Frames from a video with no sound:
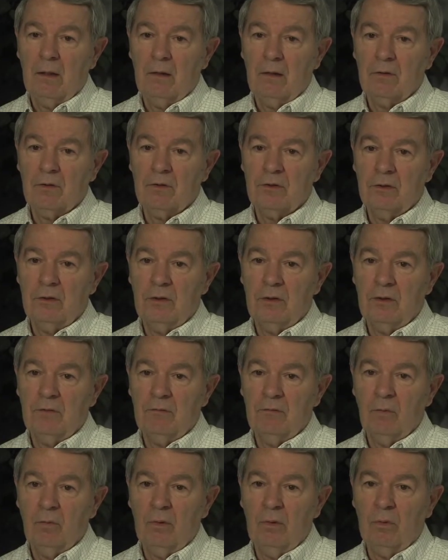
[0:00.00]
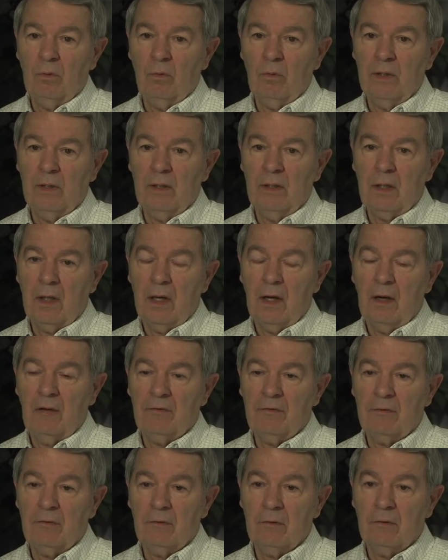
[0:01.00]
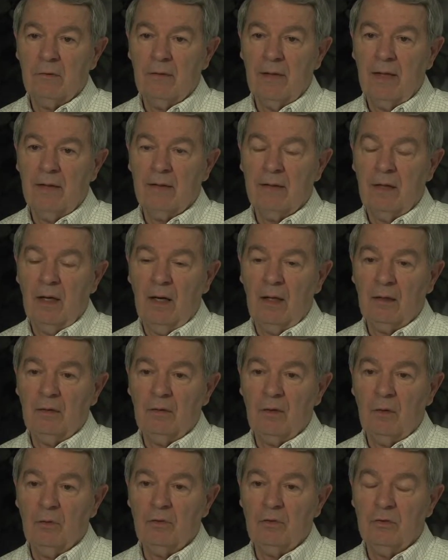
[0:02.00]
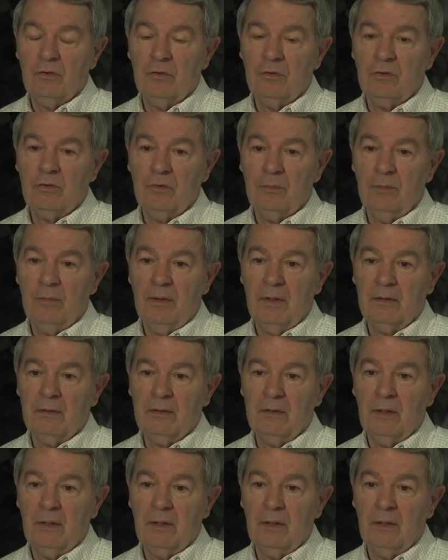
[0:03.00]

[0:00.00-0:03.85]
she lived 1 week after that diagnosis, but